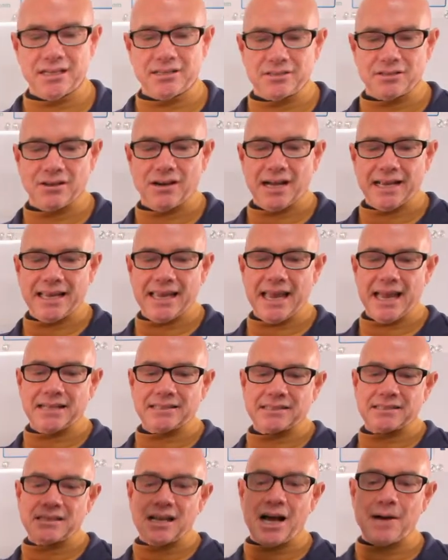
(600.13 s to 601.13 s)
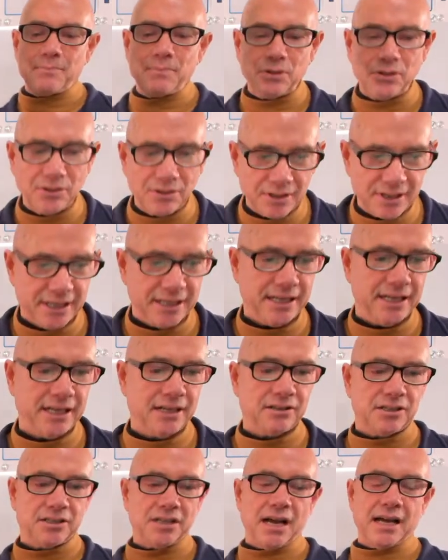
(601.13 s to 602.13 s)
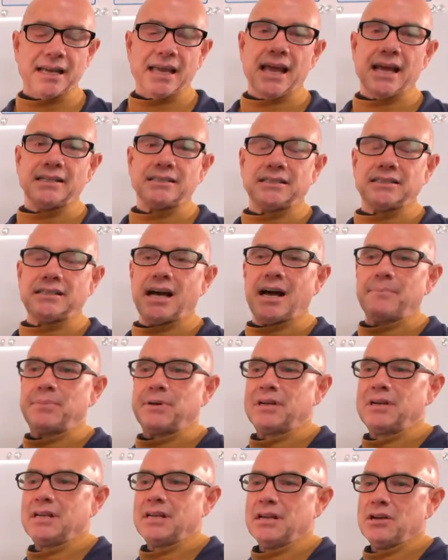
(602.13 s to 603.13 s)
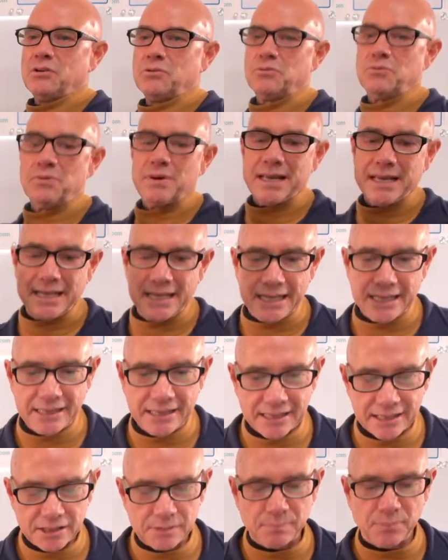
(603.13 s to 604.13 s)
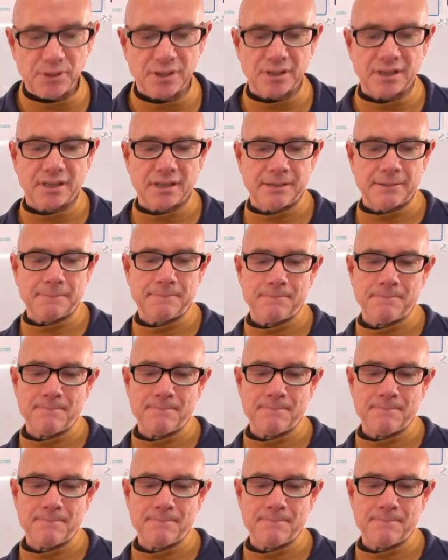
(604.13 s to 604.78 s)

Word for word: So I can't stop learning English. I can't stop reading this book.